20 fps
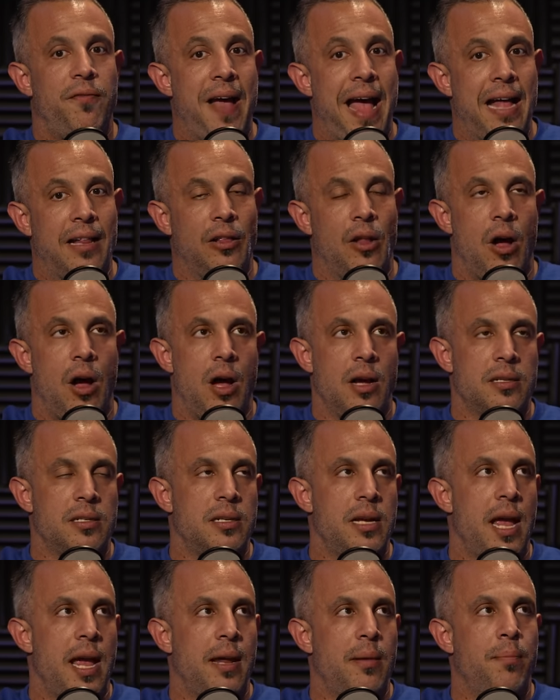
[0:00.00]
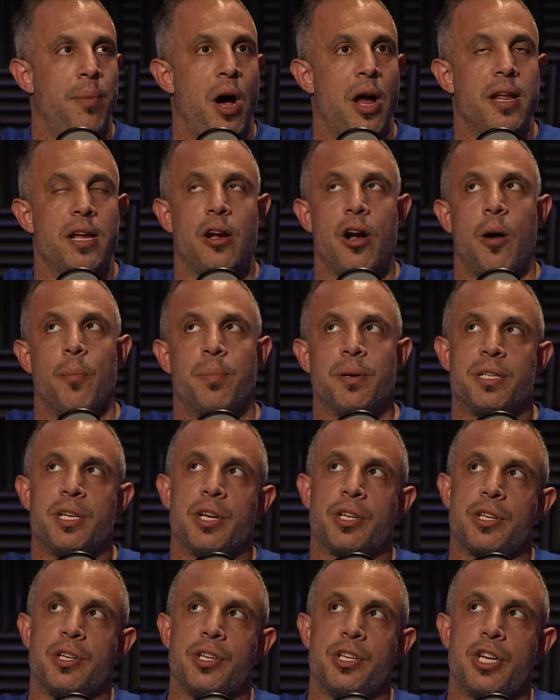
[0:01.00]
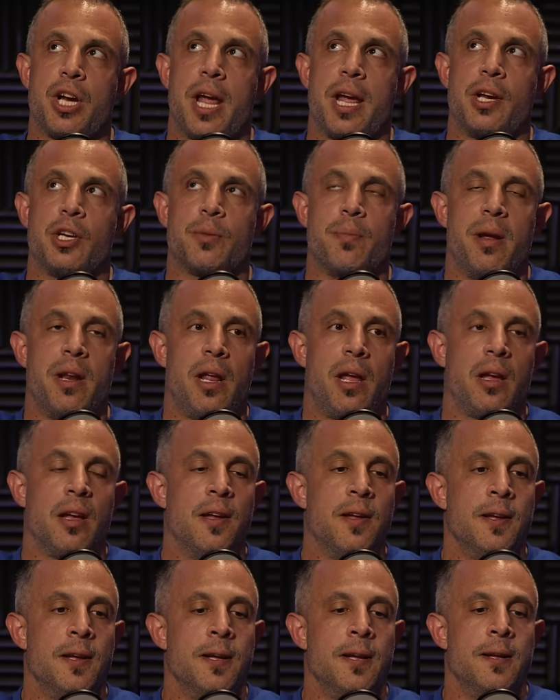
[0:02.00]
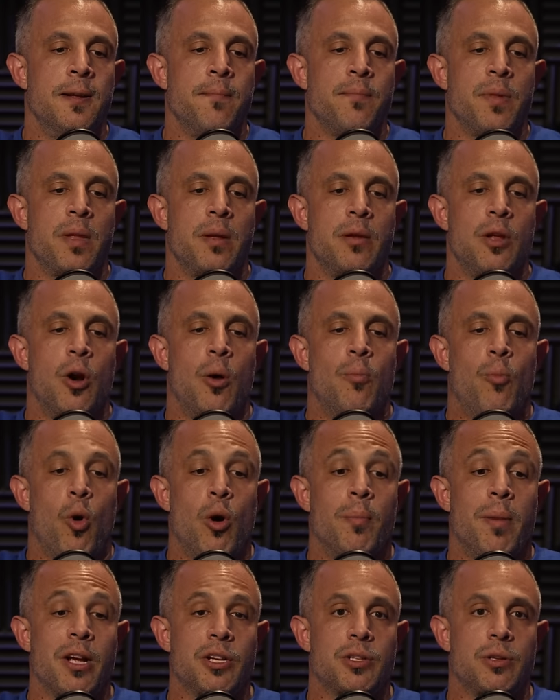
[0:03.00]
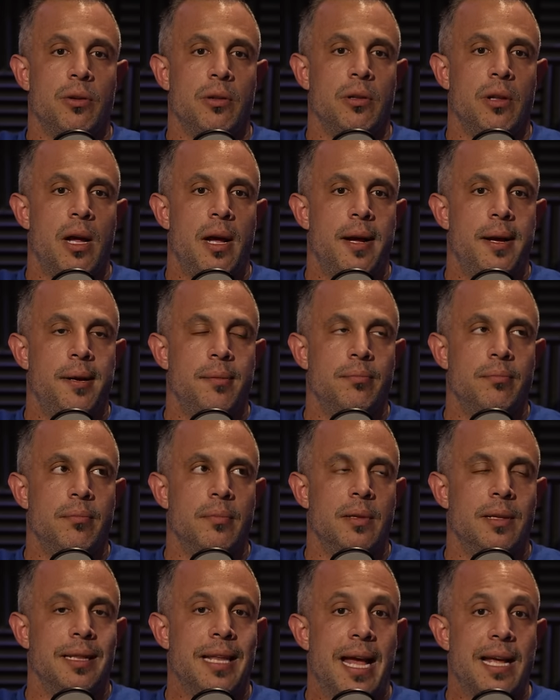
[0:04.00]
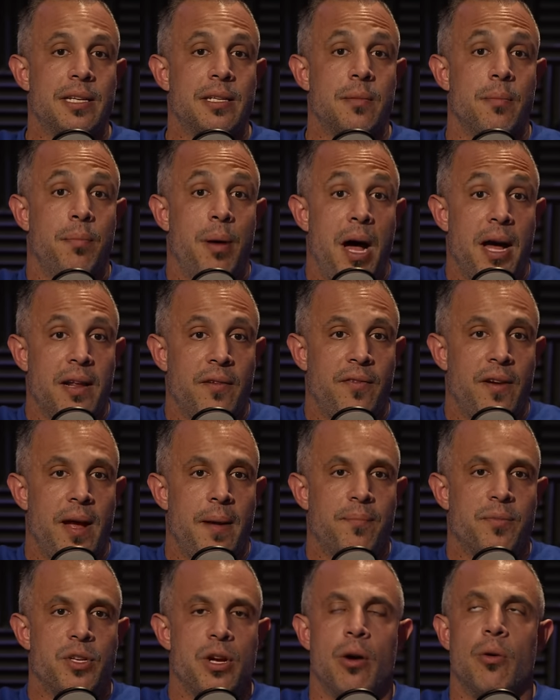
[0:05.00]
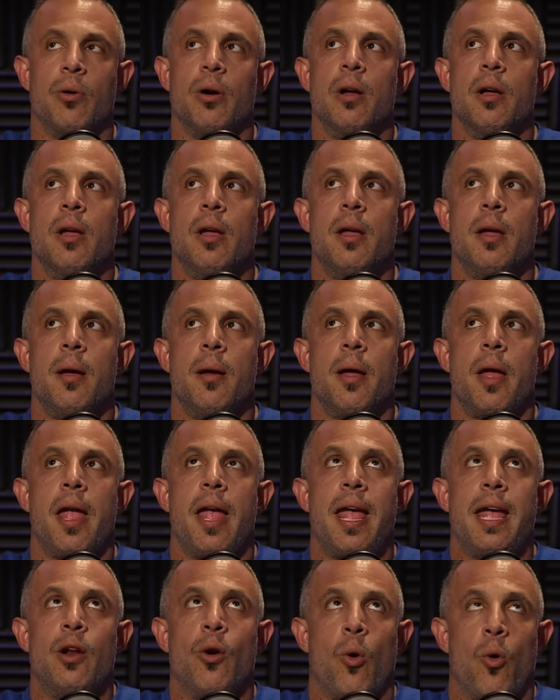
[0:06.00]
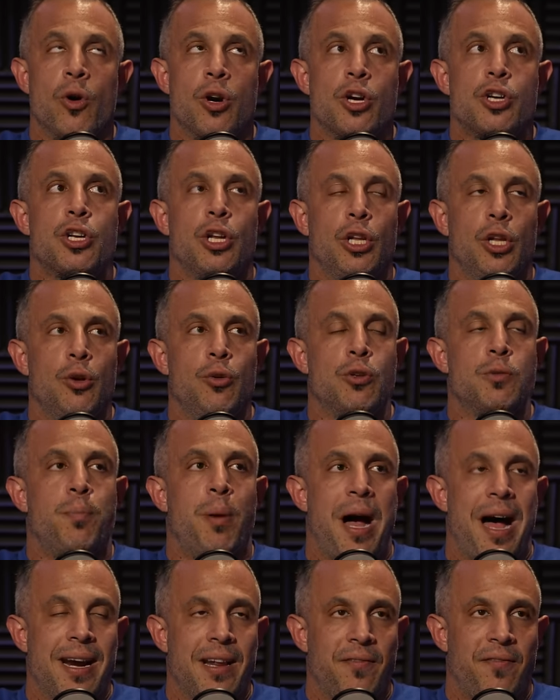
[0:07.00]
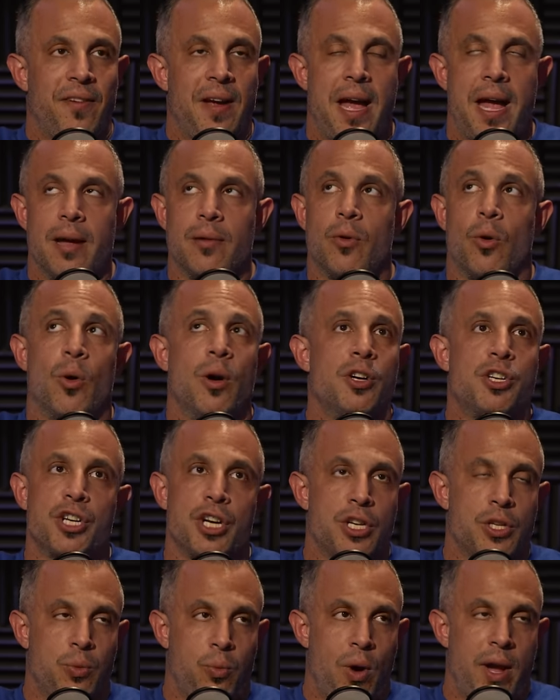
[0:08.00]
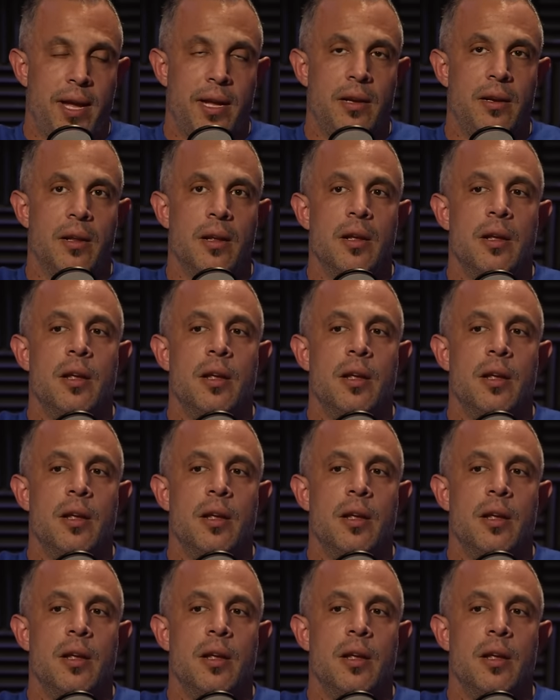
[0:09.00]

fat loss and body composition change, meaning, you know, more muscle, um, less body fat. So, in order to lose body fat or just weight,